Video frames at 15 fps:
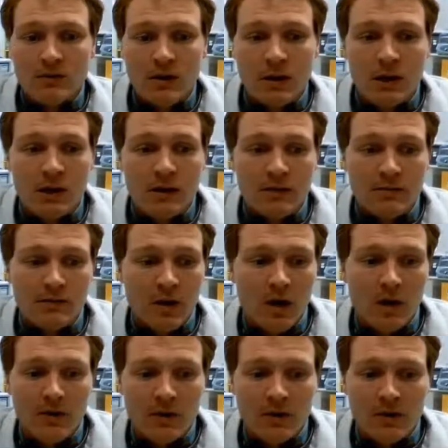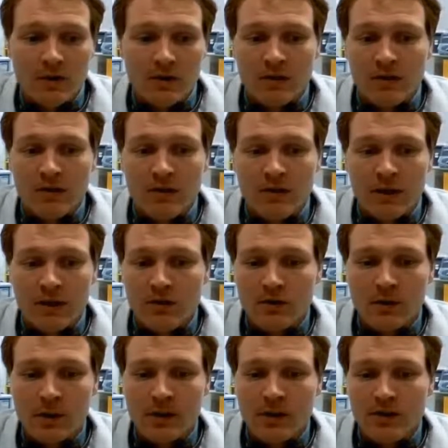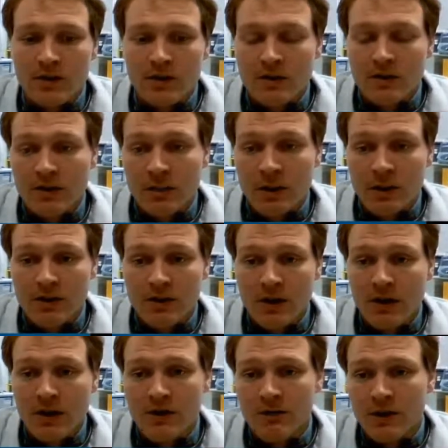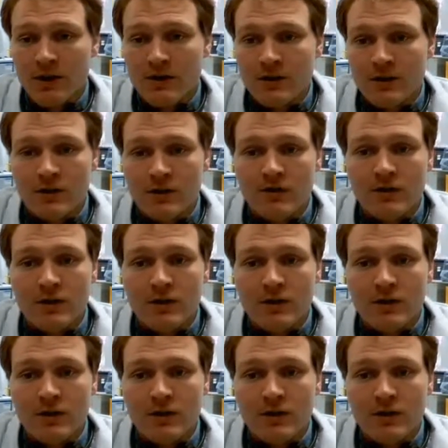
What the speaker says: I'm a technical manager and researcher